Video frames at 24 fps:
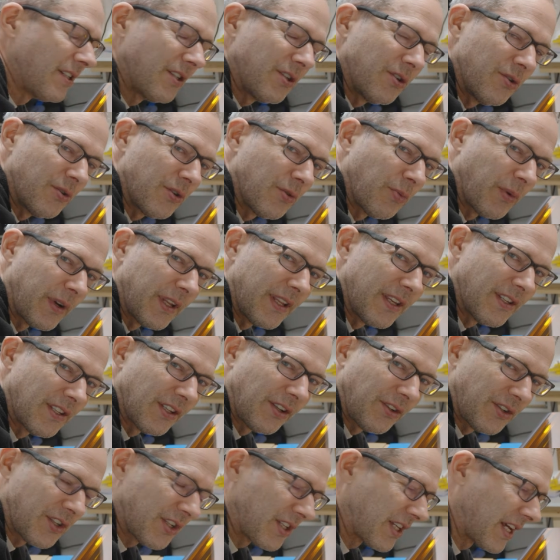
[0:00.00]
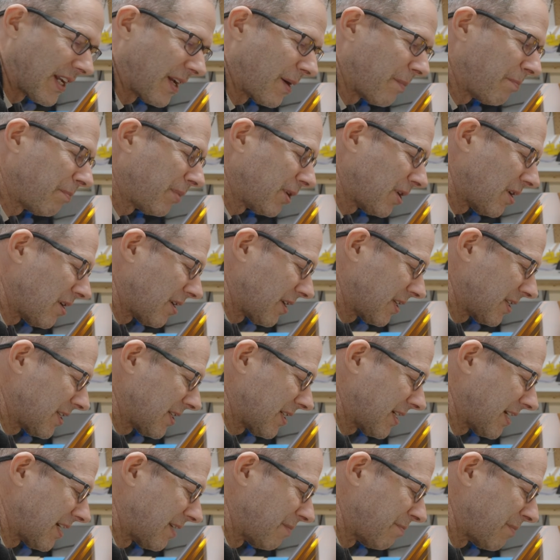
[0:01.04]
use one of these little setup blocks
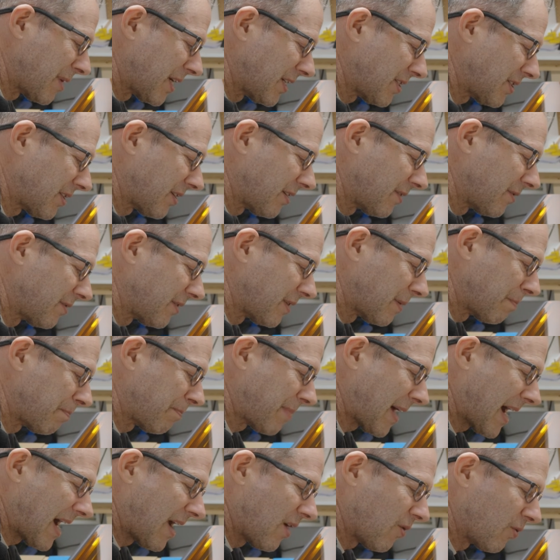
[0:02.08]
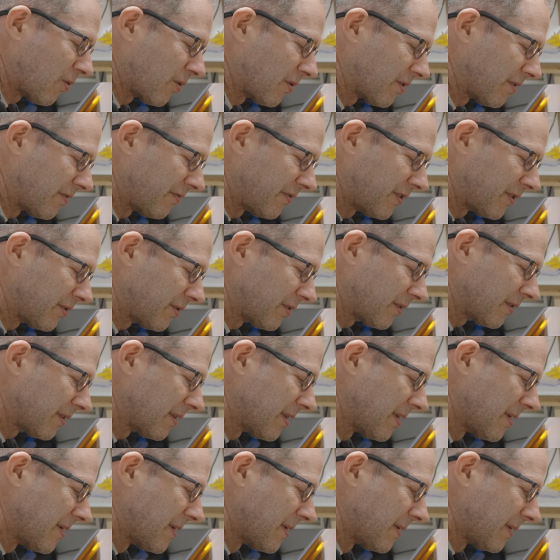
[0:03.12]
kind of based on the power of your
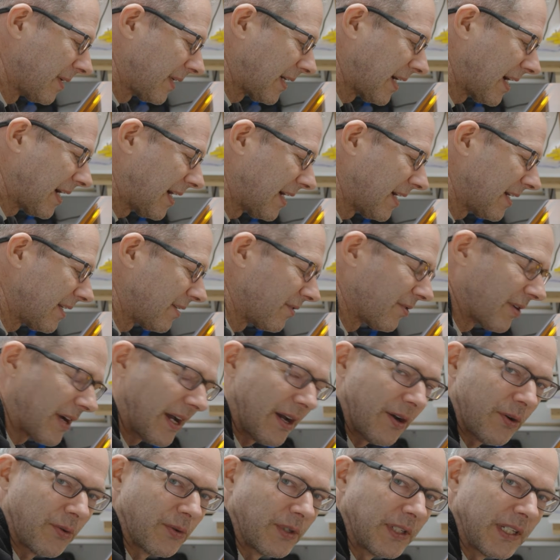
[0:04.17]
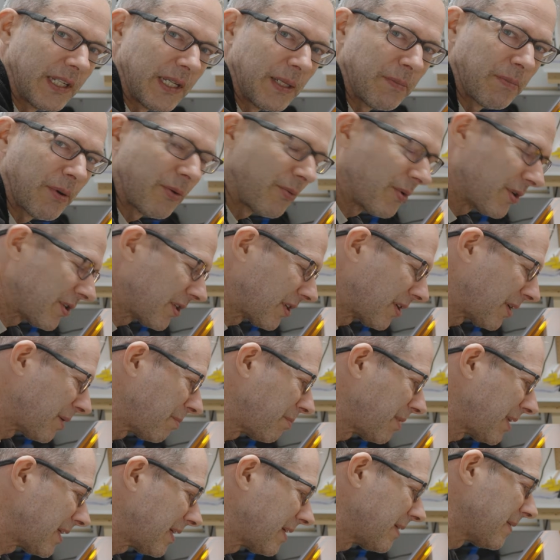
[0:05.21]
cut or how deep it was going to
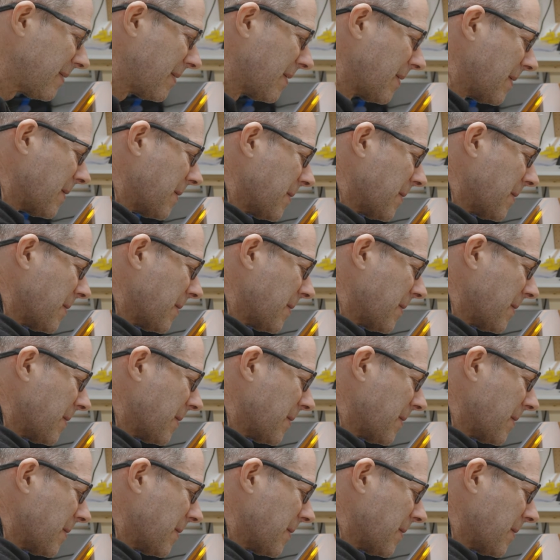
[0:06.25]
be.